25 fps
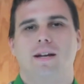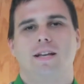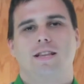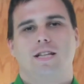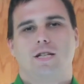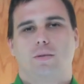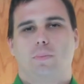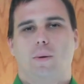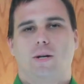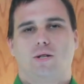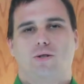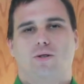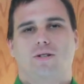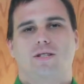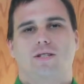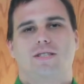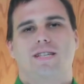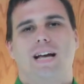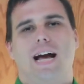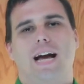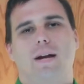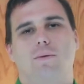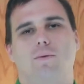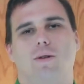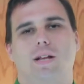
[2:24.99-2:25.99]
The special
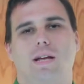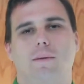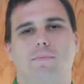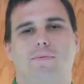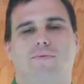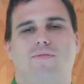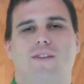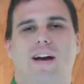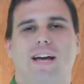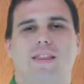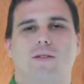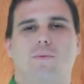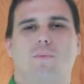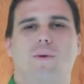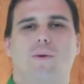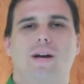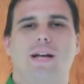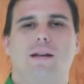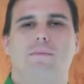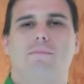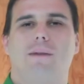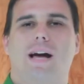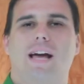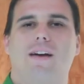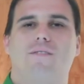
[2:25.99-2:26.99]
design will amplify the
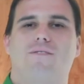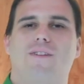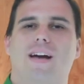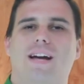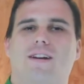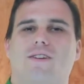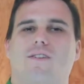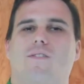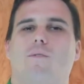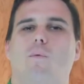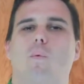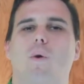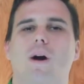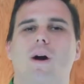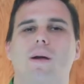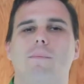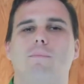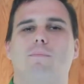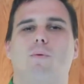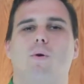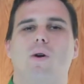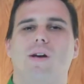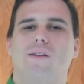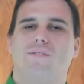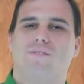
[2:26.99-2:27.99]
wind by a factor of
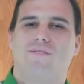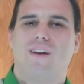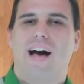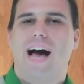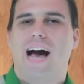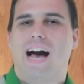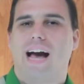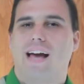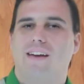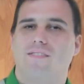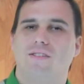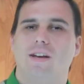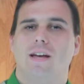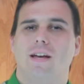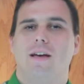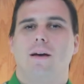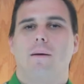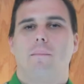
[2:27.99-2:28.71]
1.5,